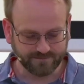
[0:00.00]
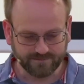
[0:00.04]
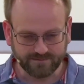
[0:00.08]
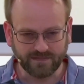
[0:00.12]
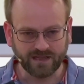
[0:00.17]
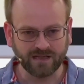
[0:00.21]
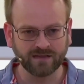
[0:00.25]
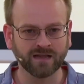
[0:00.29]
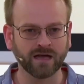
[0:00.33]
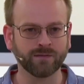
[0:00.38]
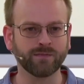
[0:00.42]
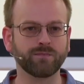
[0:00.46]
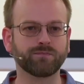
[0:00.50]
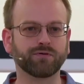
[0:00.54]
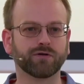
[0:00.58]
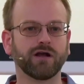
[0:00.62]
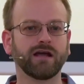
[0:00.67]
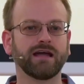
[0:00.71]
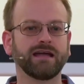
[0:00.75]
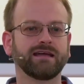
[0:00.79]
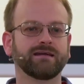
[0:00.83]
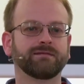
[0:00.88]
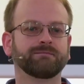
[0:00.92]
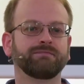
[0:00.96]
Let me
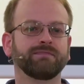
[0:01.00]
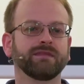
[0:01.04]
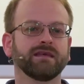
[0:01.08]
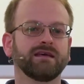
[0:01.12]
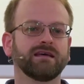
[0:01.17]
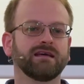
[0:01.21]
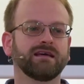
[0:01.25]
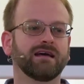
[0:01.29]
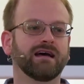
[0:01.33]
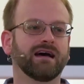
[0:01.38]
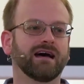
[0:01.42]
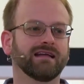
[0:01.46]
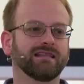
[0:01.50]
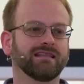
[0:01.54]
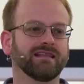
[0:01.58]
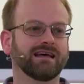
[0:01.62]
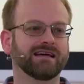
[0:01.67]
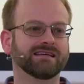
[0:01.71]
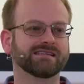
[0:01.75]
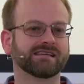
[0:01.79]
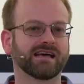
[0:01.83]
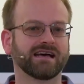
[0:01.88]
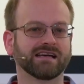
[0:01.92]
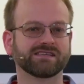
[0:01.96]
pray, and
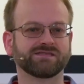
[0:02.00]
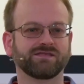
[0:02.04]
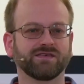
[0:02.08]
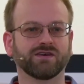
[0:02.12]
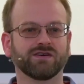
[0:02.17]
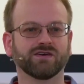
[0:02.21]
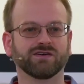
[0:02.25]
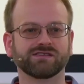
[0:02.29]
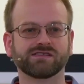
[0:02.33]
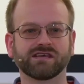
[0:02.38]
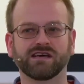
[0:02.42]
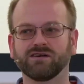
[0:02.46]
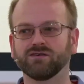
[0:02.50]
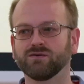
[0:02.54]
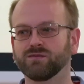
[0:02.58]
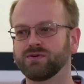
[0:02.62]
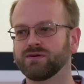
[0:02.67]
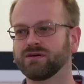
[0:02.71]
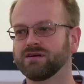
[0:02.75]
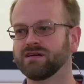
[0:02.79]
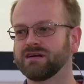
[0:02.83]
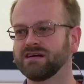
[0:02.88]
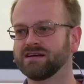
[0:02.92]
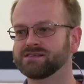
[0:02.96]
let's ask for God's help
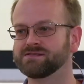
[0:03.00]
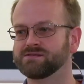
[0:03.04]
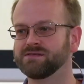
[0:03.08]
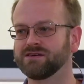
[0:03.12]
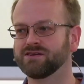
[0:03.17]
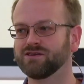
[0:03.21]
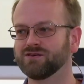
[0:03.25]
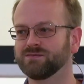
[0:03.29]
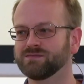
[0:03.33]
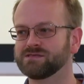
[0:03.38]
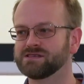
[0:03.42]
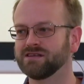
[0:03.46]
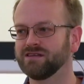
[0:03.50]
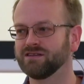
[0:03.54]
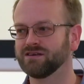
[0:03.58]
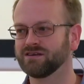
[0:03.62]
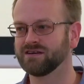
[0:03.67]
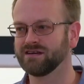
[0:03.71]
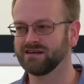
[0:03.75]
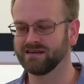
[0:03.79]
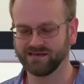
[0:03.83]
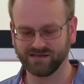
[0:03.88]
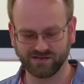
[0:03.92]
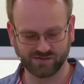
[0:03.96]
as we come to look
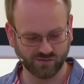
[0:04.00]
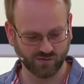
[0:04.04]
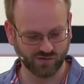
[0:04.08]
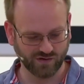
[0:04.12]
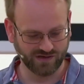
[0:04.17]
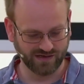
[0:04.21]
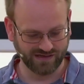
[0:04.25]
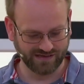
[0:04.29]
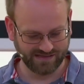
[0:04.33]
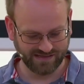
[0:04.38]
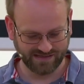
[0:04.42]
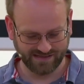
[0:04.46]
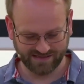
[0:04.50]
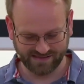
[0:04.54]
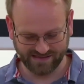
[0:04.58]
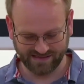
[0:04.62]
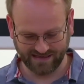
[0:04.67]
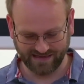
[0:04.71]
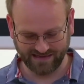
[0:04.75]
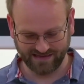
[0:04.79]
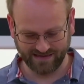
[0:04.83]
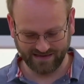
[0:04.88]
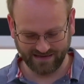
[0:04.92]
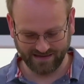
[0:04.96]
at his word together.